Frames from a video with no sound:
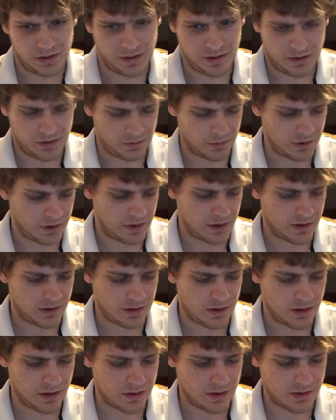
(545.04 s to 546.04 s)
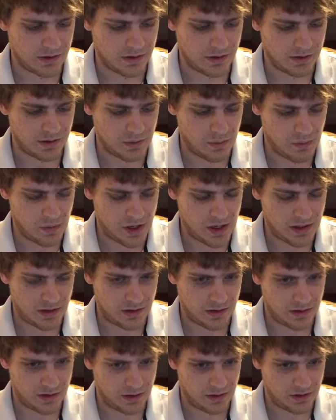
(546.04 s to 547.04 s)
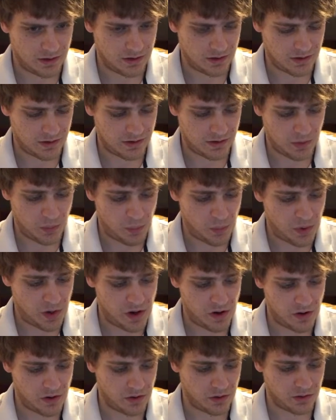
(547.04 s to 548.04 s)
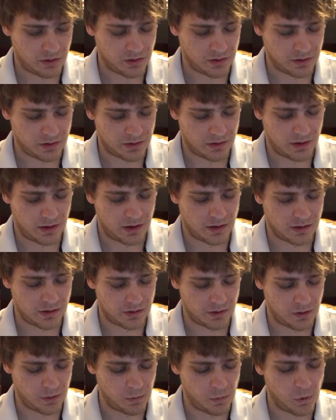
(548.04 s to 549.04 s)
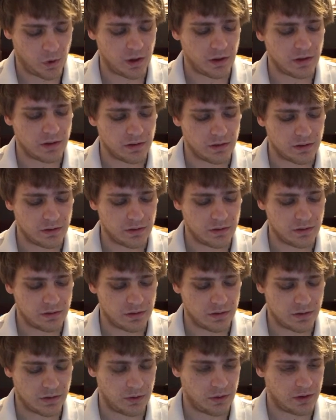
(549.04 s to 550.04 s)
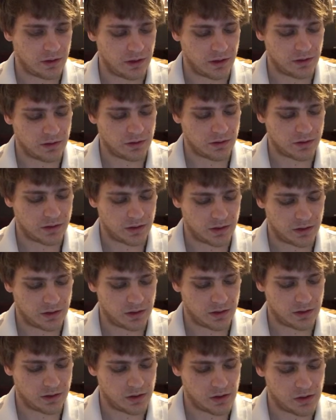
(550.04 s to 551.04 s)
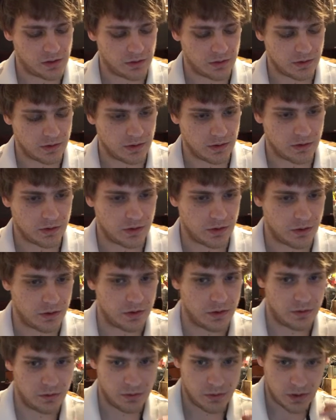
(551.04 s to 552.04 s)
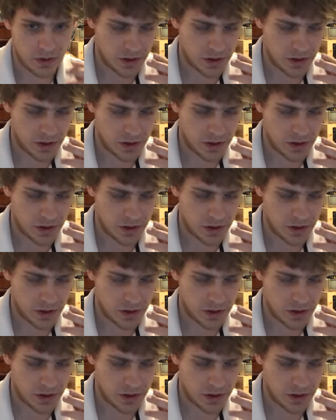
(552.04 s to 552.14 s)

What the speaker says: And what that does is it makes it disappear somewhat. So it kind of looks like a ghost. I'll show you.